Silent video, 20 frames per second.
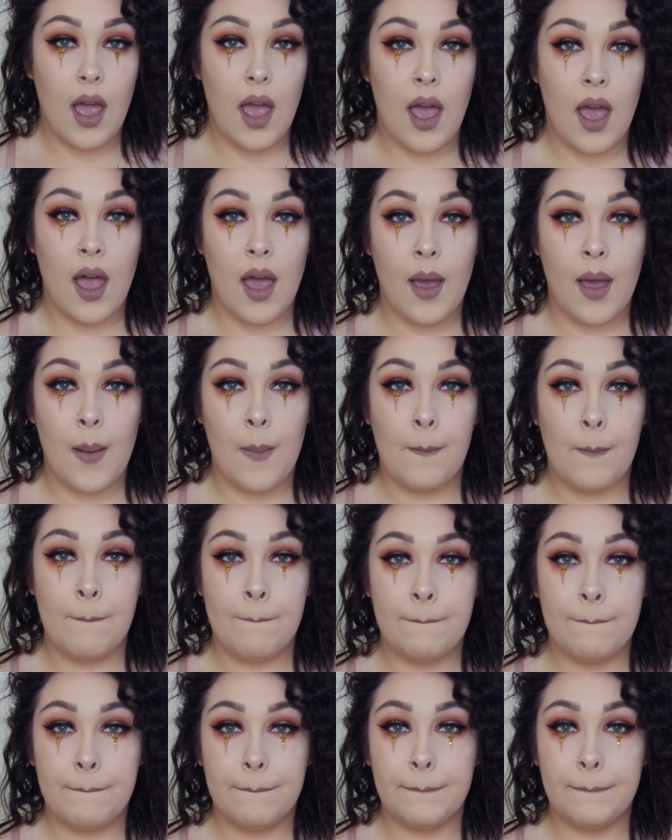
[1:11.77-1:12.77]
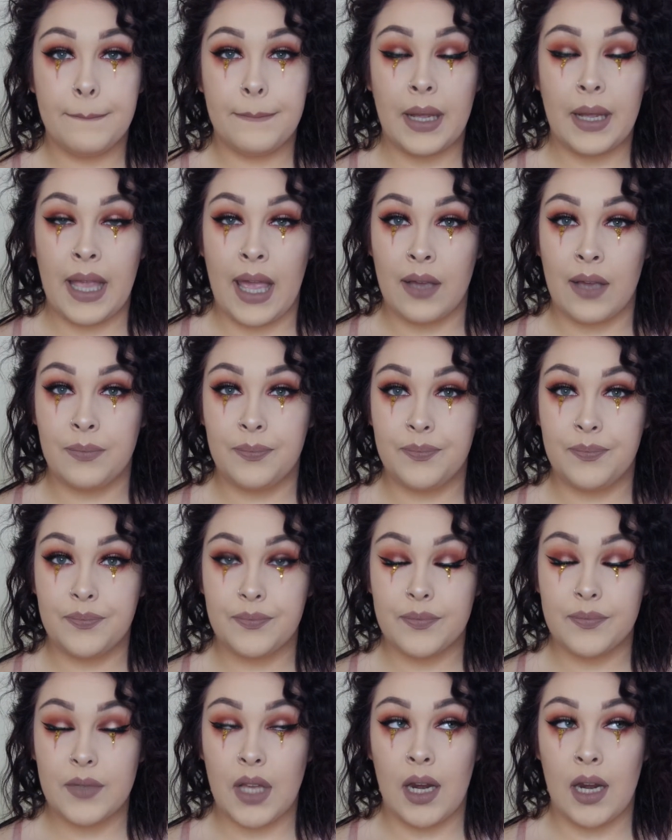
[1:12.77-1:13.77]
But yeah,
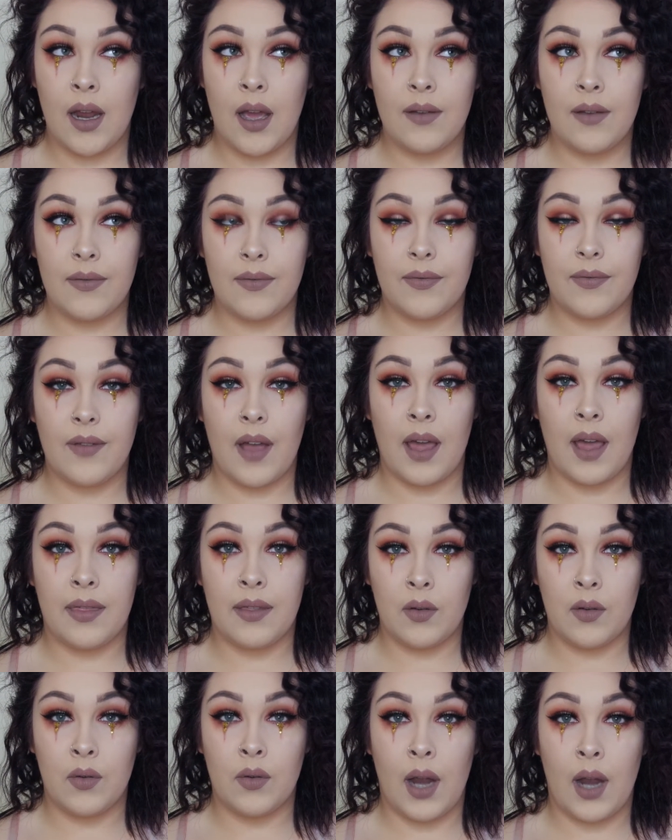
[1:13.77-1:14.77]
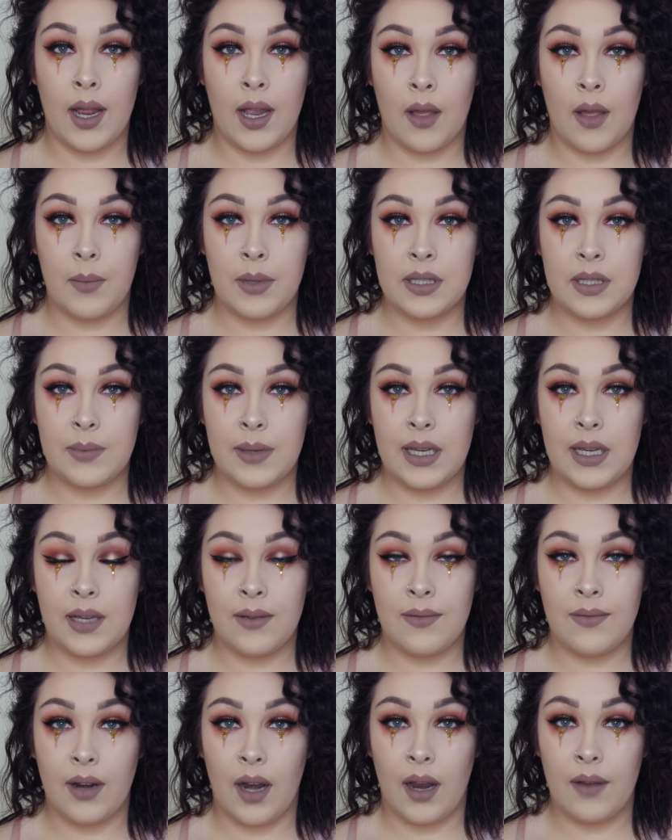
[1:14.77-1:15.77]
enough. I feel like I've been speaking
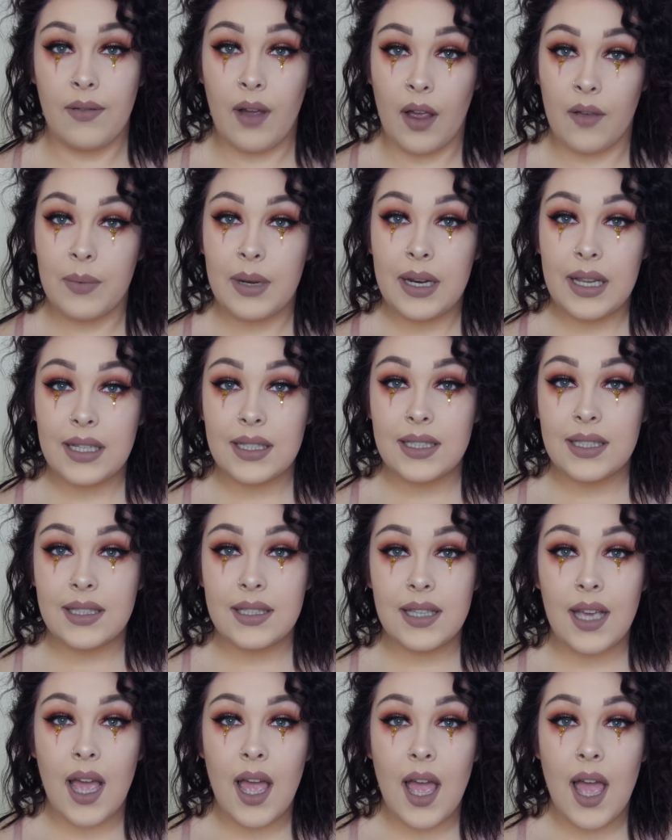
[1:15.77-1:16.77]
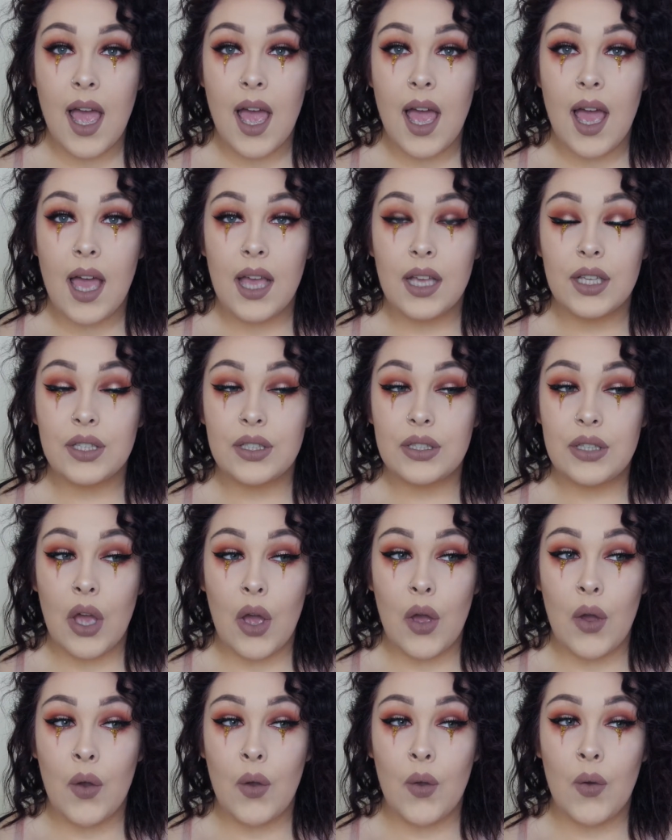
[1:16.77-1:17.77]
for like 5 minutes.
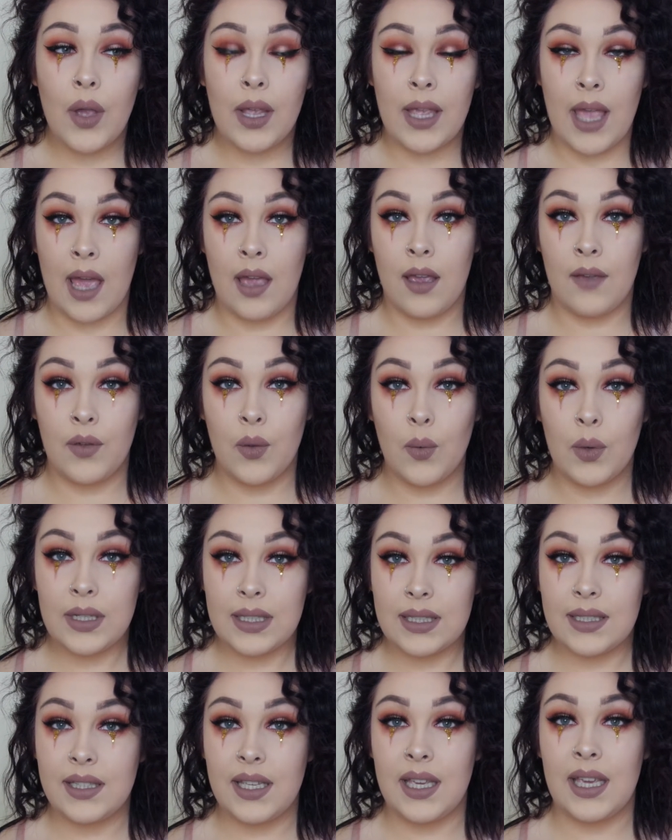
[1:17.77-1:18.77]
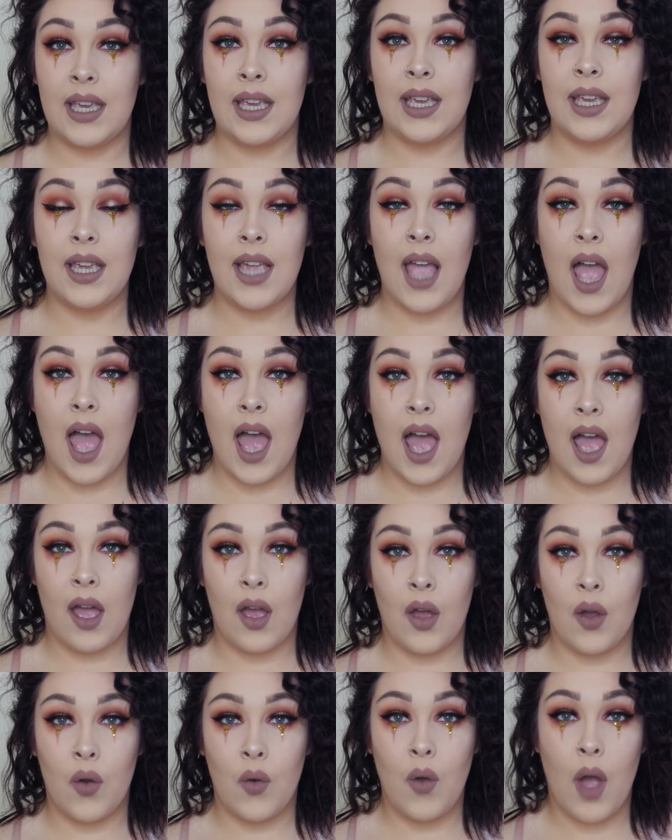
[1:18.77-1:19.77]
So yeah, if you want to see
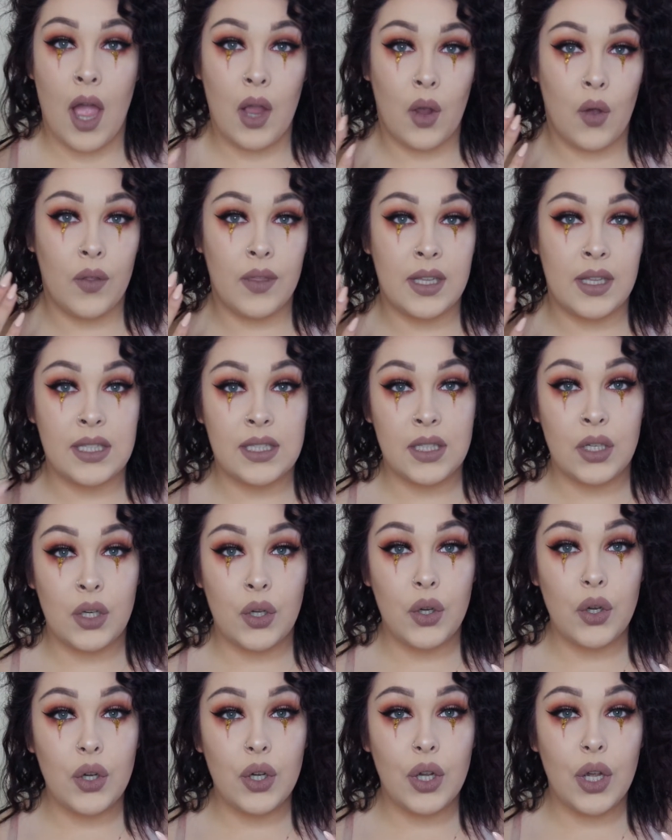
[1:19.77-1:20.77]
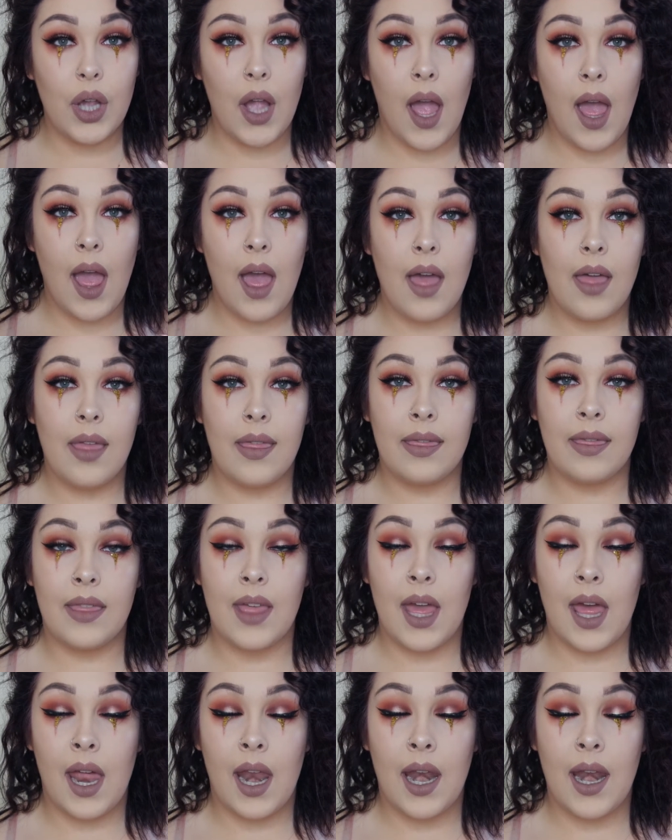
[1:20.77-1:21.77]
how I got this look,
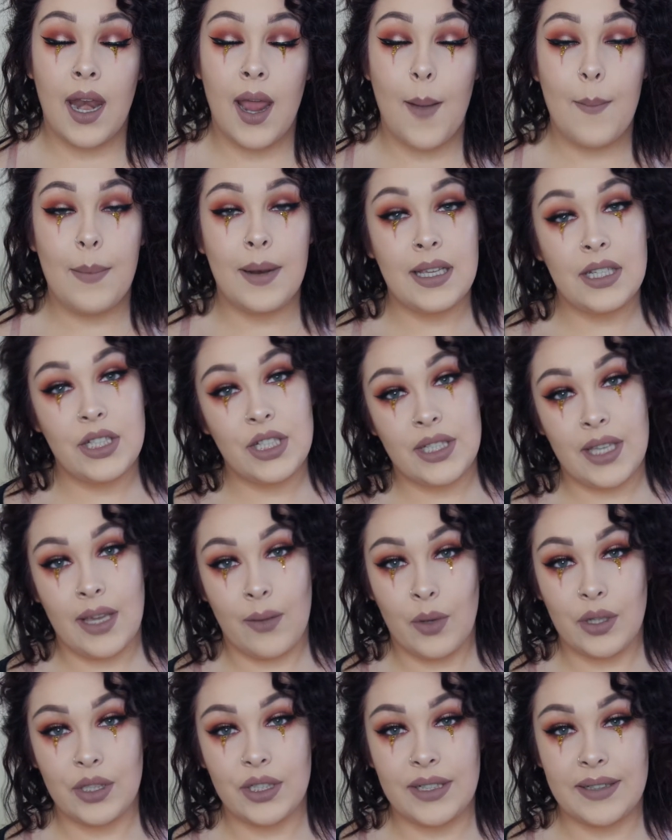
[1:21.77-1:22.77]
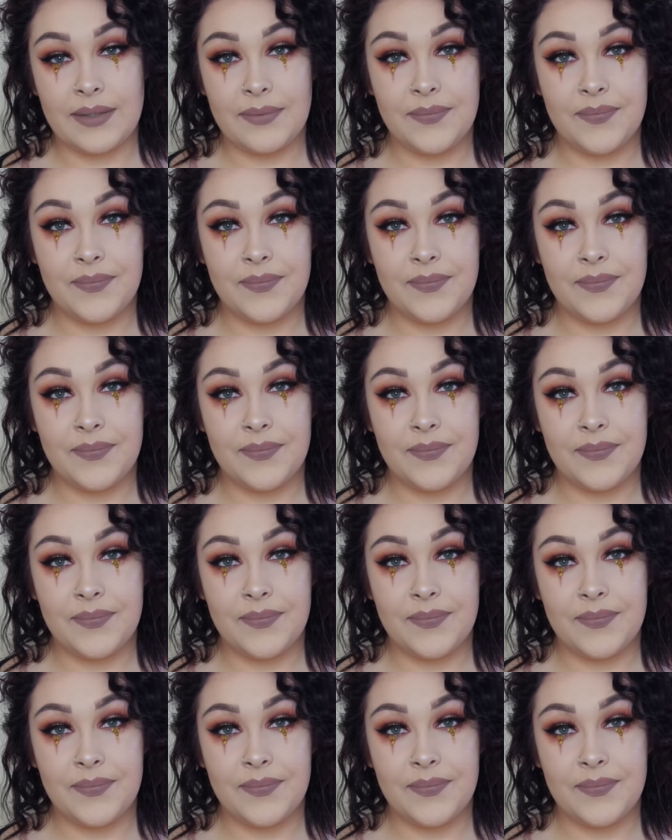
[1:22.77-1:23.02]
then please just keep watching.